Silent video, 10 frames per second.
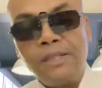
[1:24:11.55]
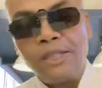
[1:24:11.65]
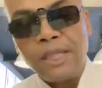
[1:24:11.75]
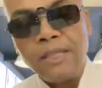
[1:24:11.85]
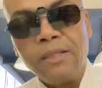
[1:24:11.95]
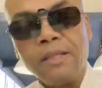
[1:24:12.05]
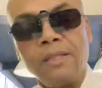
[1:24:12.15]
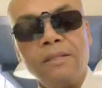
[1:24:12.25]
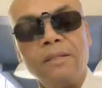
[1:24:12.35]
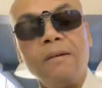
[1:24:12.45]
gender,
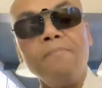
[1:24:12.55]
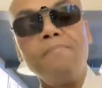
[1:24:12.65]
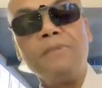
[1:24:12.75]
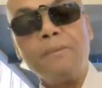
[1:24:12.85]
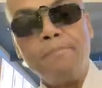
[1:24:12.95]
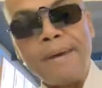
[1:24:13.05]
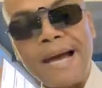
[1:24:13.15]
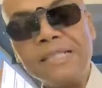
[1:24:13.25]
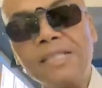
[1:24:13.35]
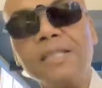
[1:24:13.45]
the
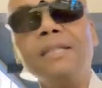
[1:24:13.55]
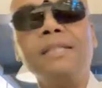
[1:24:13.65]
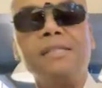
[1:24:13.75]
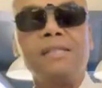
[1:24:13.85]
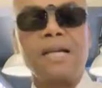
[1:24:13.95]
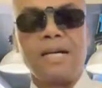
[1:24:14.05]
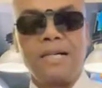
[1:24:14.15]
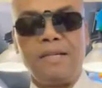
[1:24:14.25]
masculine side,